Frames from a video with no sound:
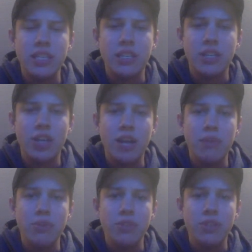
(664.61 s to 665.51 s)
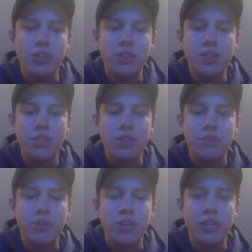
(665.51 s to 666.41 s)
that a tribe loses
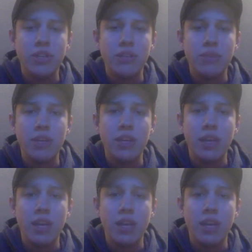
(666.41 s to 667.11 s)
immunity or something.